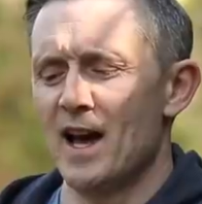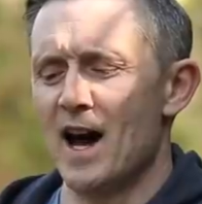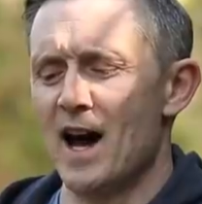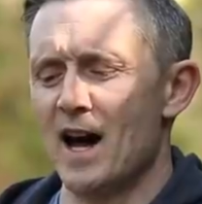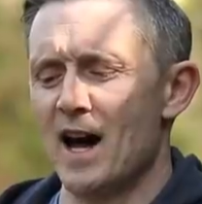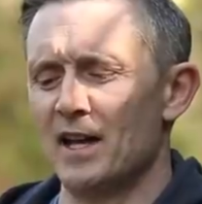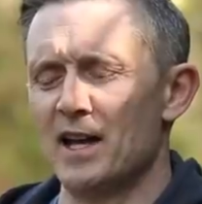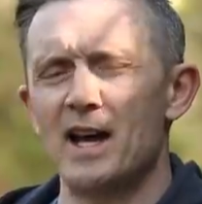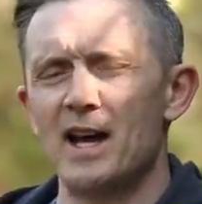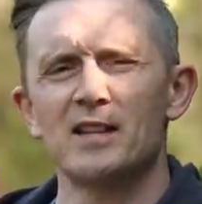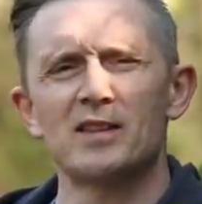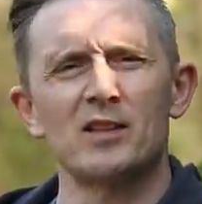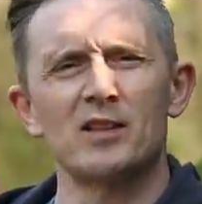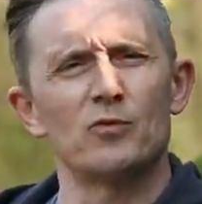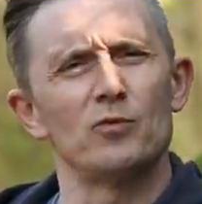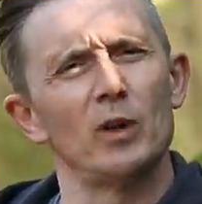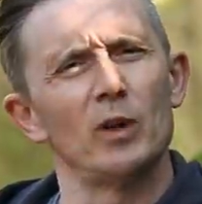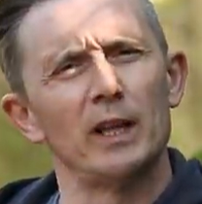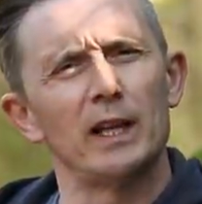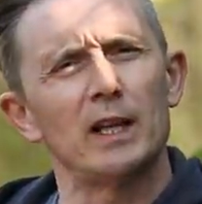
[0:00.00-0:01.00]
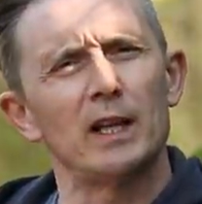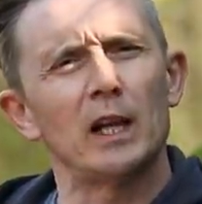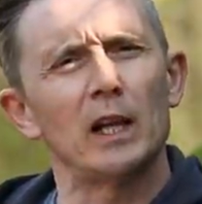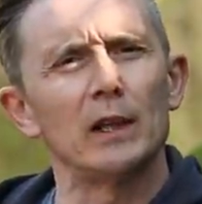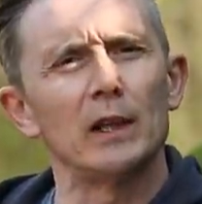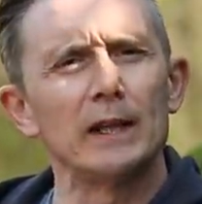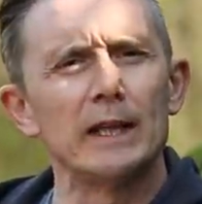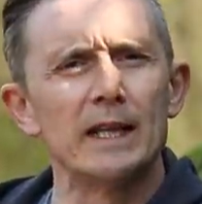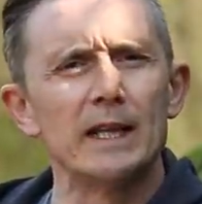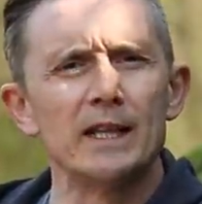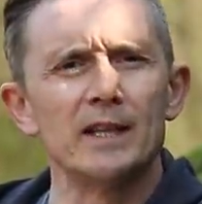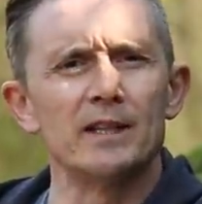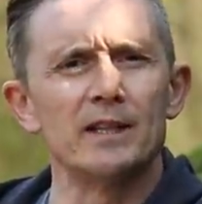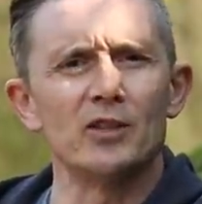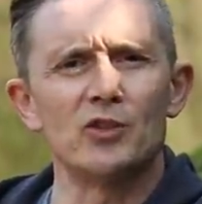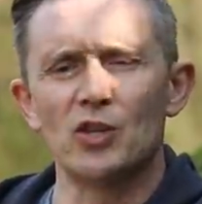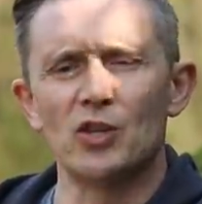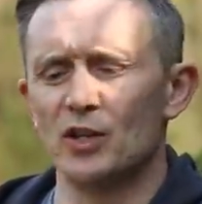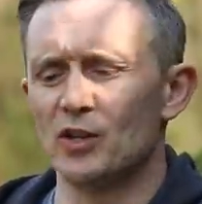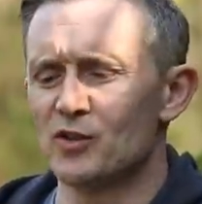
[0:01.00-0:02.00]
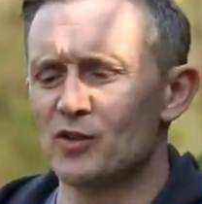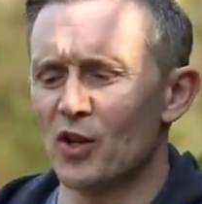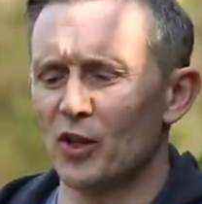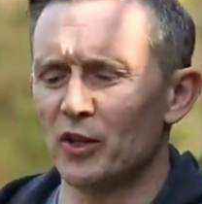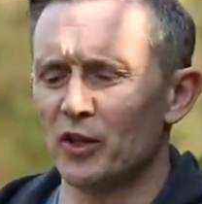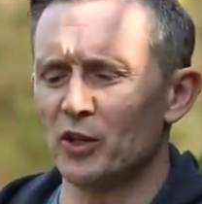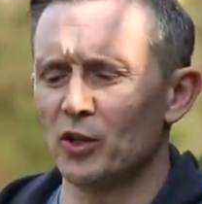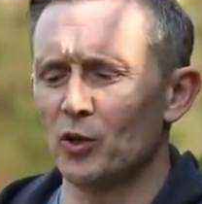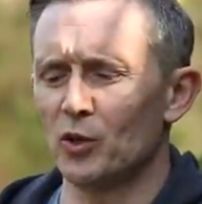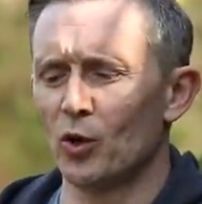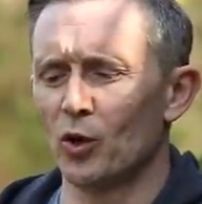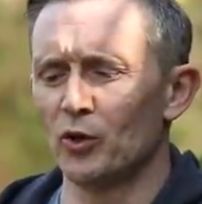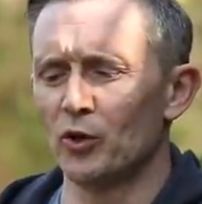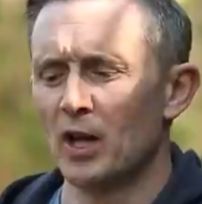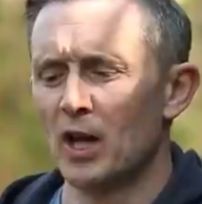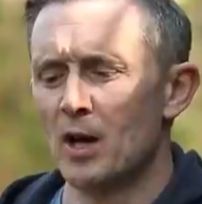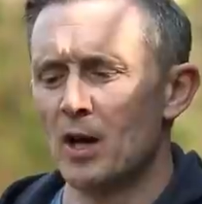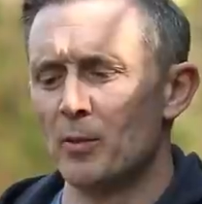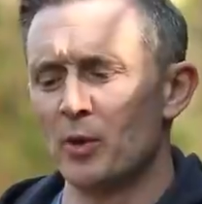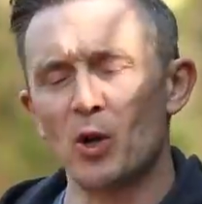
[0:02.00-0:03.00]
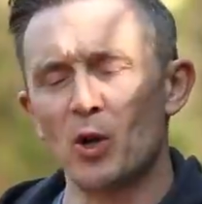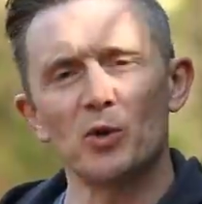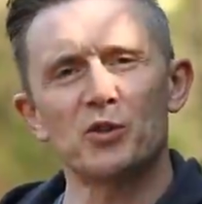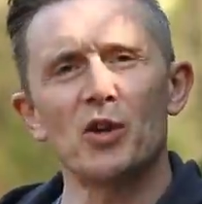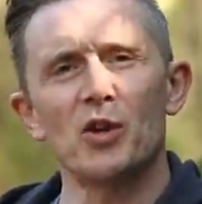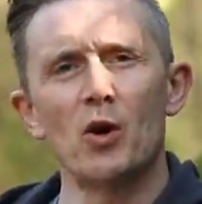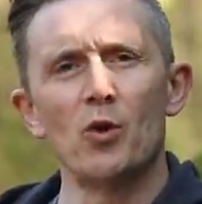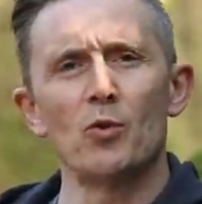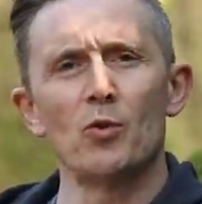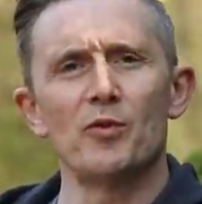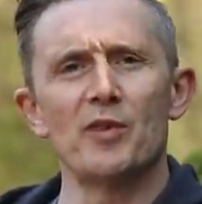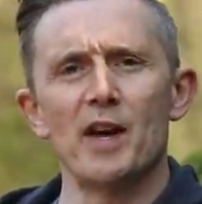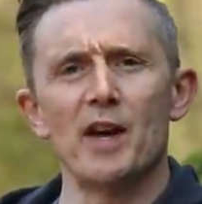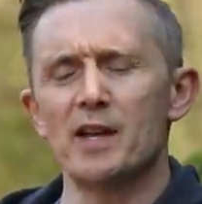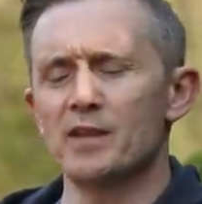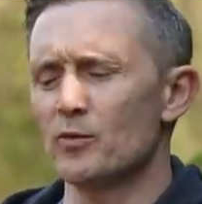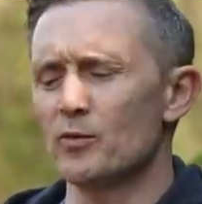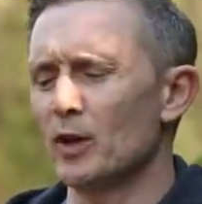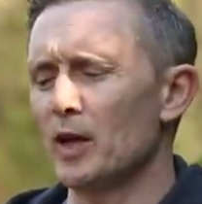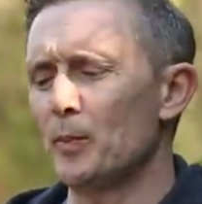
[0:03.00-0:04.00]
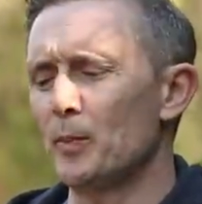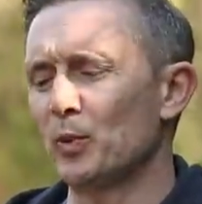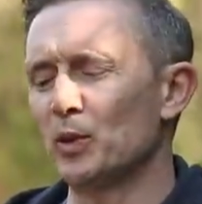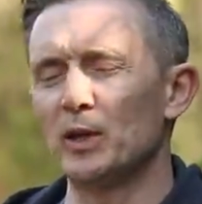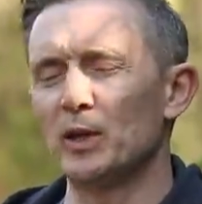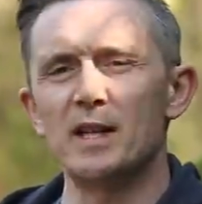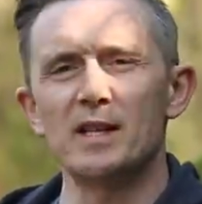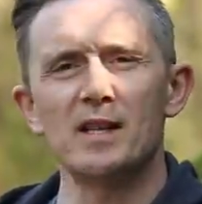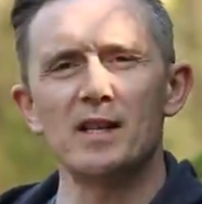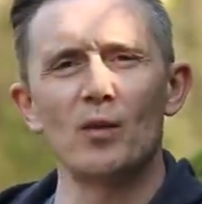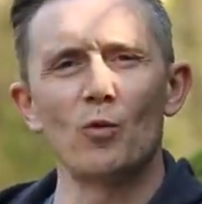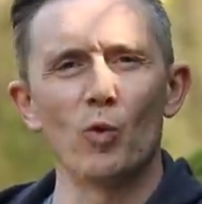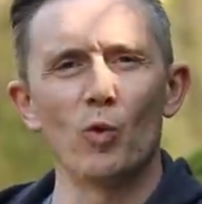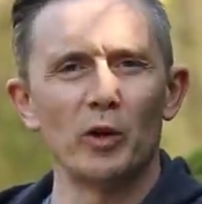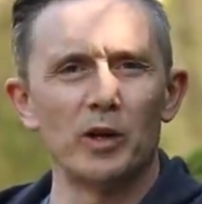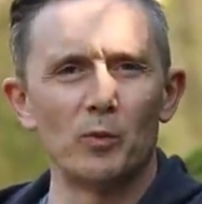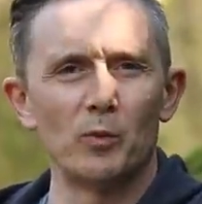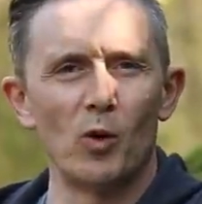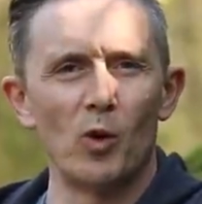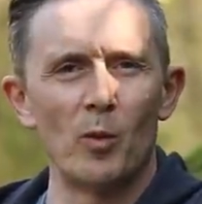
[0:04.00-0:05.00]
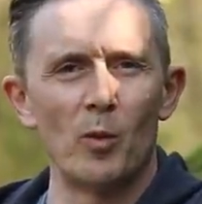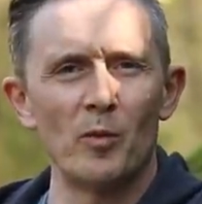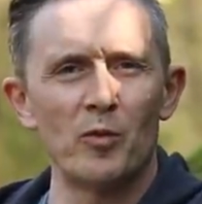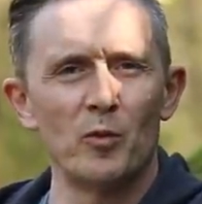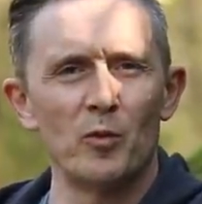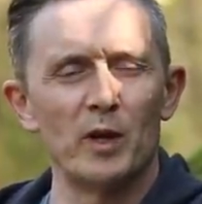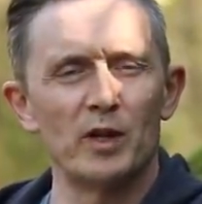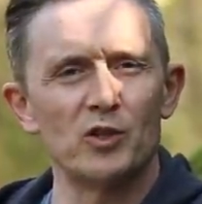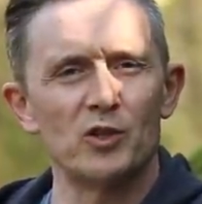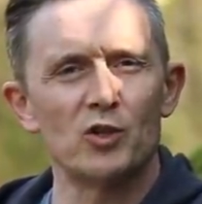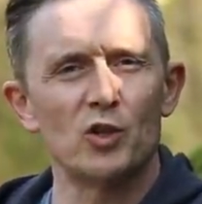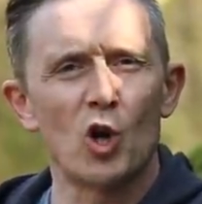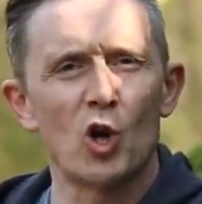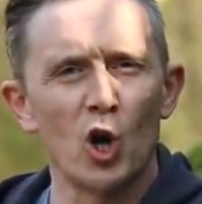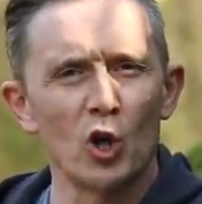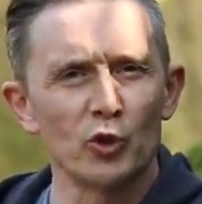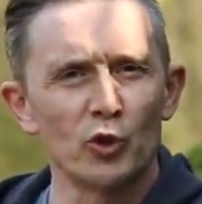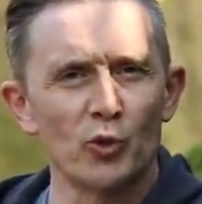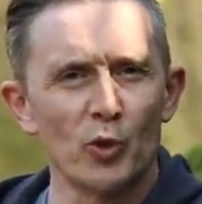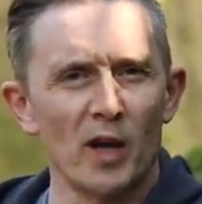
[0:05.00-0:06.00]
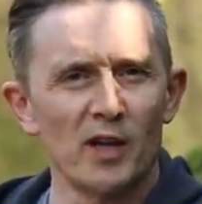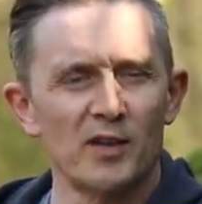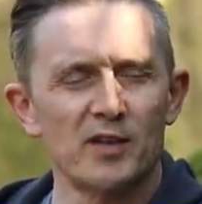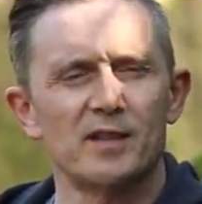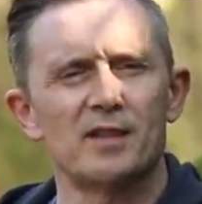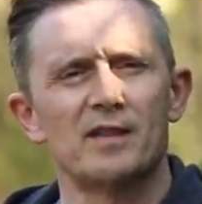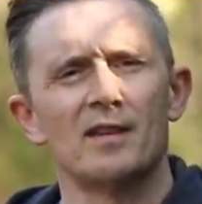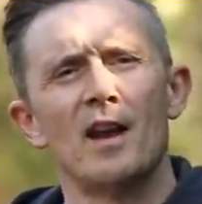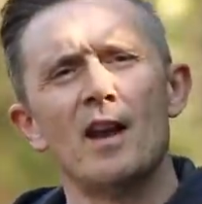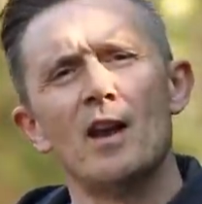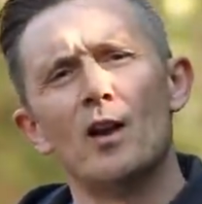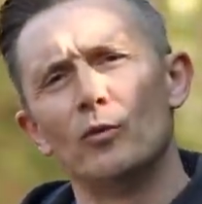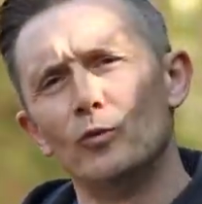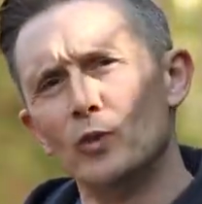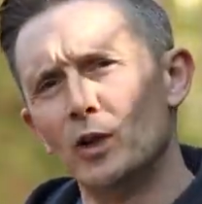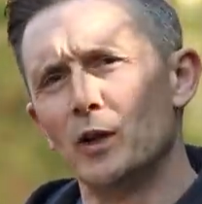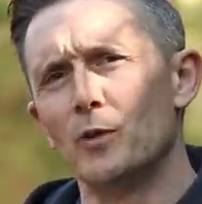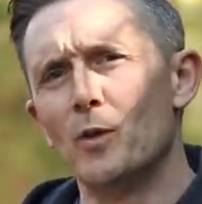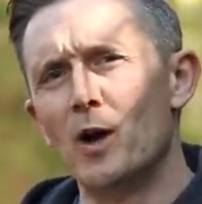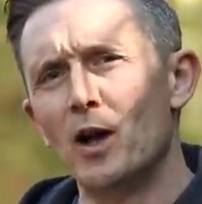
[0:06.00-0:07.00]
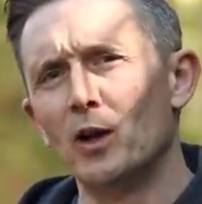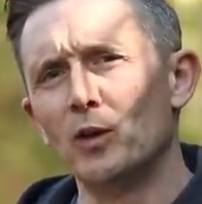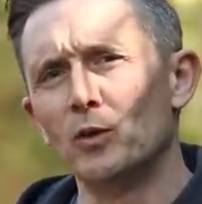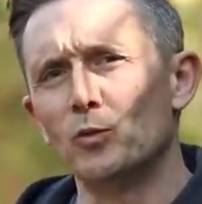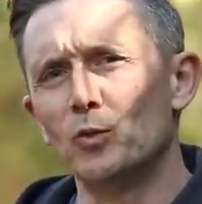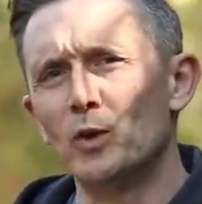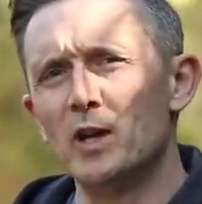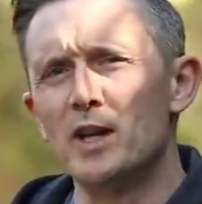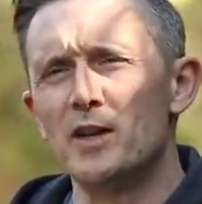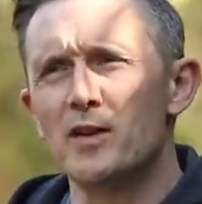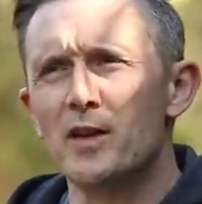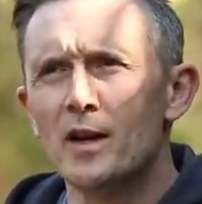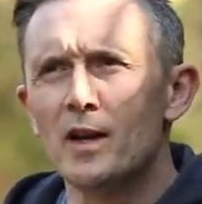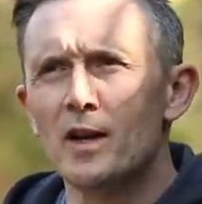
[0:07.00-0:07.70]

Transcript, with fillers: And it has this really clean gin and tonic accord, but also there's a really pleasing woody warmth, which contrasts really well with